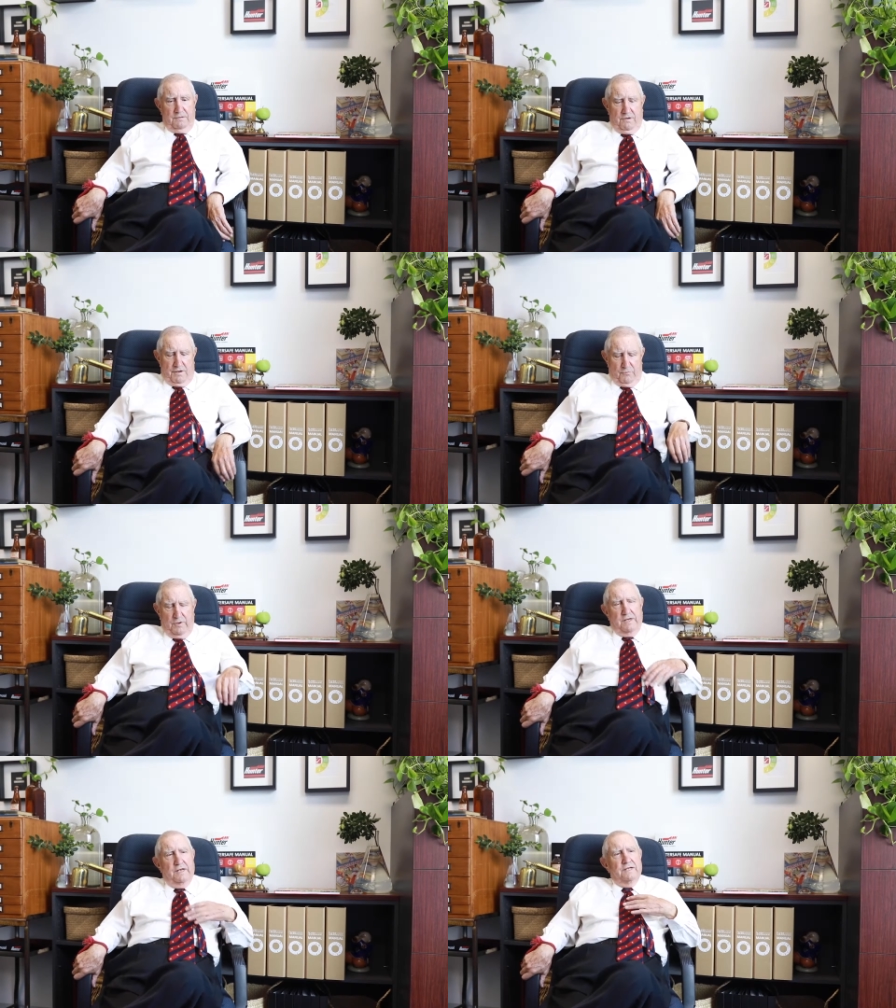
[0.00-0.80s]
So he
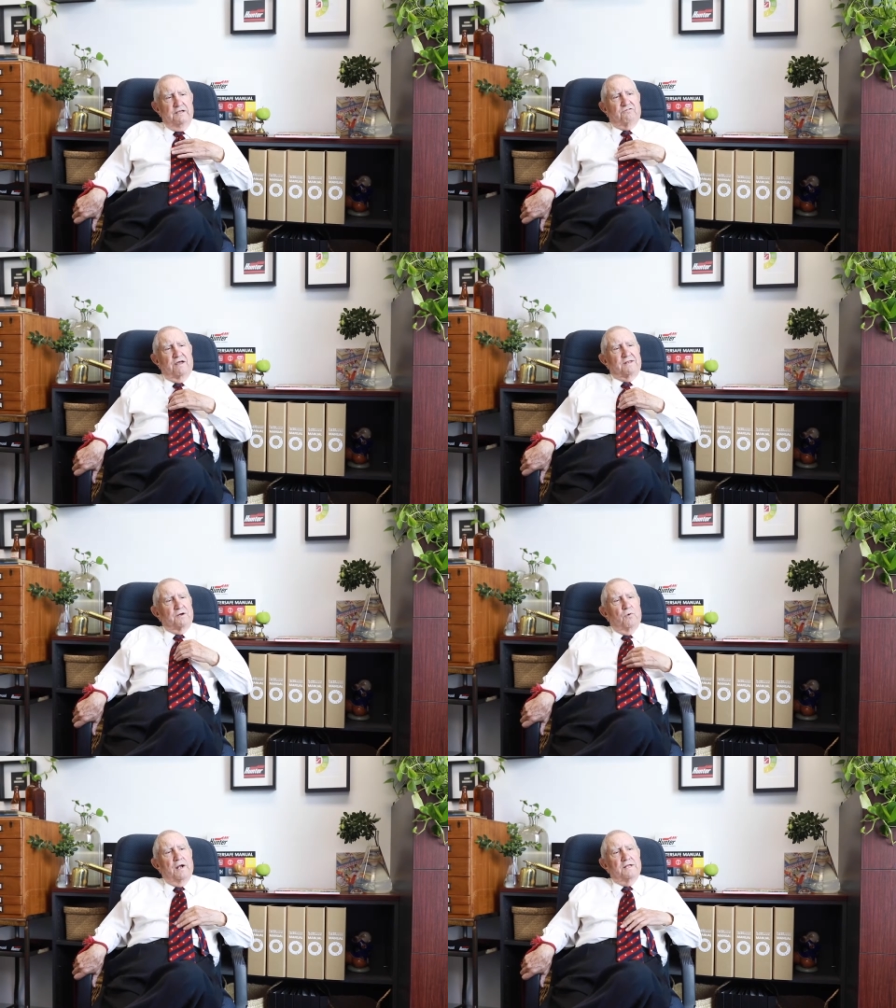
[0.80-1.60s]
went in and he sat in the
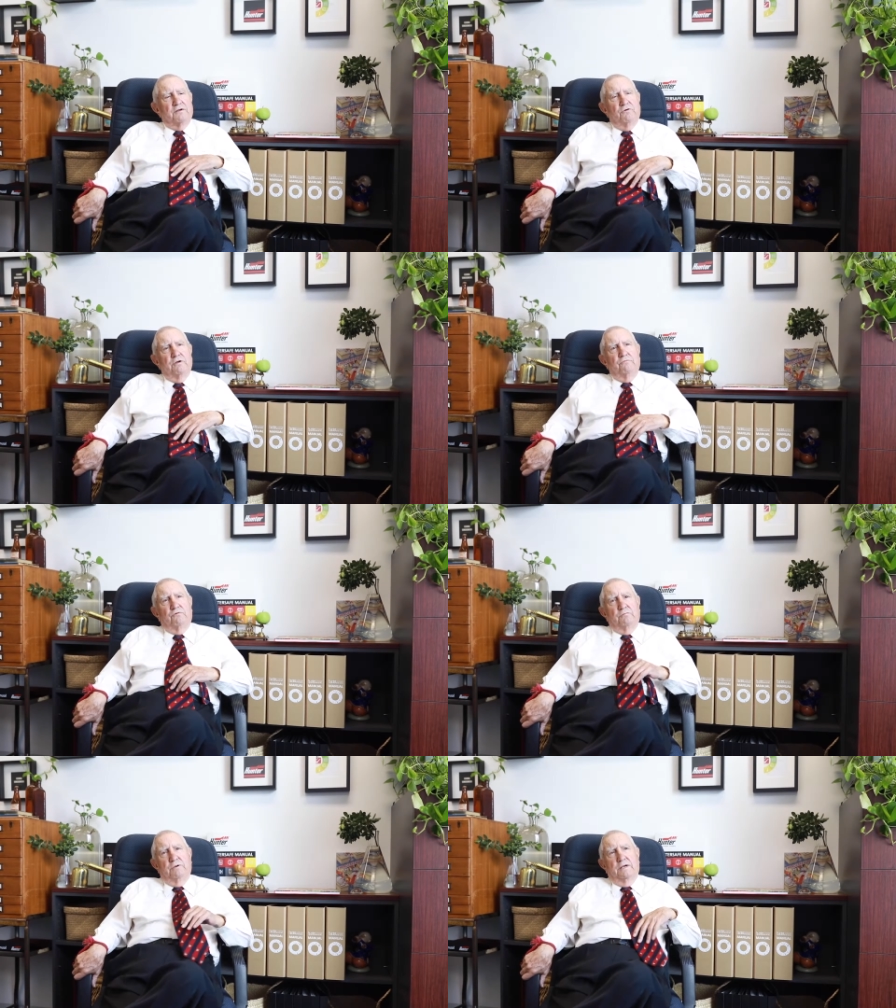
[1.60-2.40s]
waiting room for
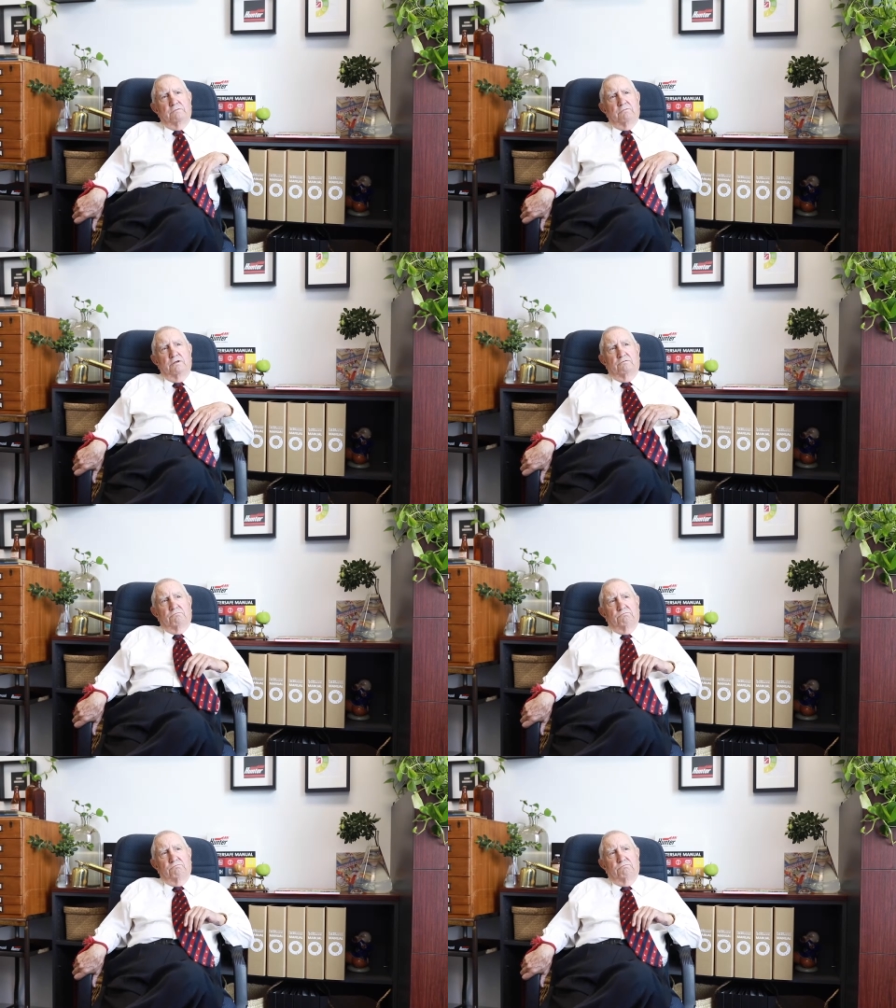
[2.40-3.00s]
about uh,